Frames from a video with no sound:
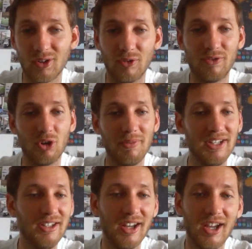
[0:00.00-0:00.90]
So for
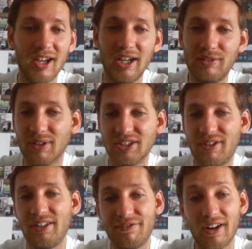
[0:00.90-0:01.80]
me, it was
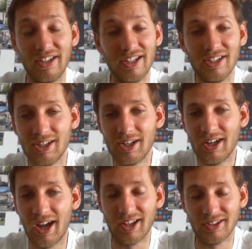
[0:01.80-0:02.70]
very funny
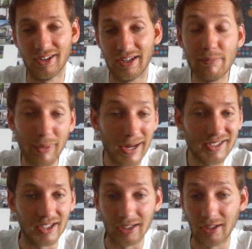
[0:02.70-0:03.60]
and
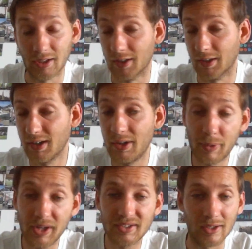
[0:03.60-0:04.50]
impressing, really
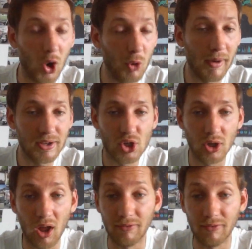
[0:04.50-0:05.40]
impressing how
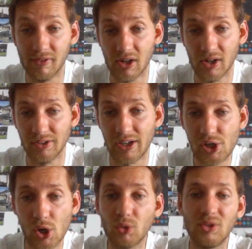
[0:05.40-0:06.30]
much love they
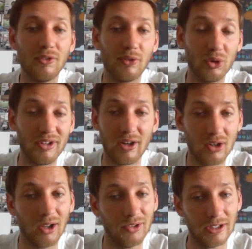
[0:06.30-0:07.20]
show for their
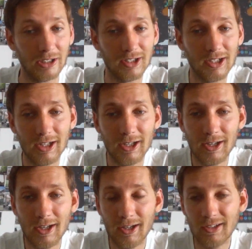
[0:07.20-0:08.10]
country.
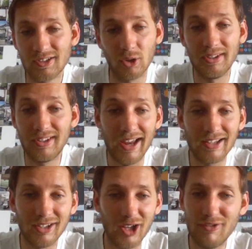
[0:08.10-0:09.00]
So in the
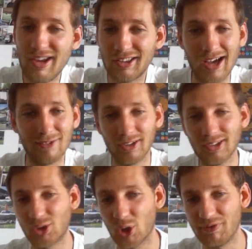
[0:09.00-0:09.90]
end, Vietnam
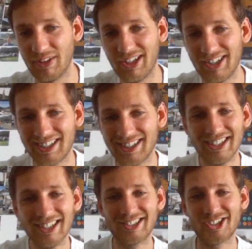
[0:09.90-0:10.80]
won the trophy.
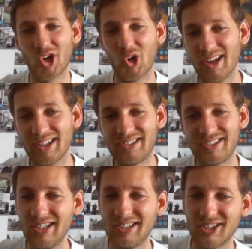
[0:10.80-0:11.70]
So let's
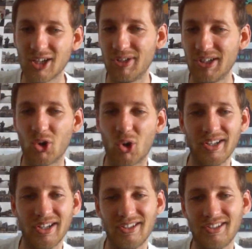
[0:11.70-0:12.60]
see some
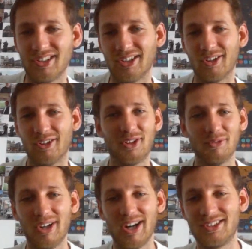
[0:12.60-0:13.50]
recordings
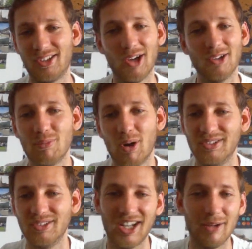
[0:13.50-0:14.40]
from the restaurant
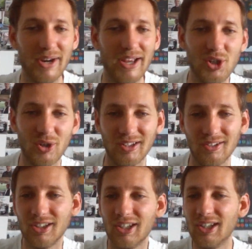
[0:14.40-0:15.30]
about the celebration
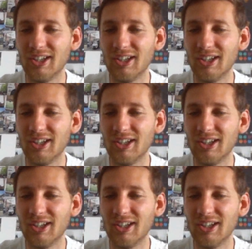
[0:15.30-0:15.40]
and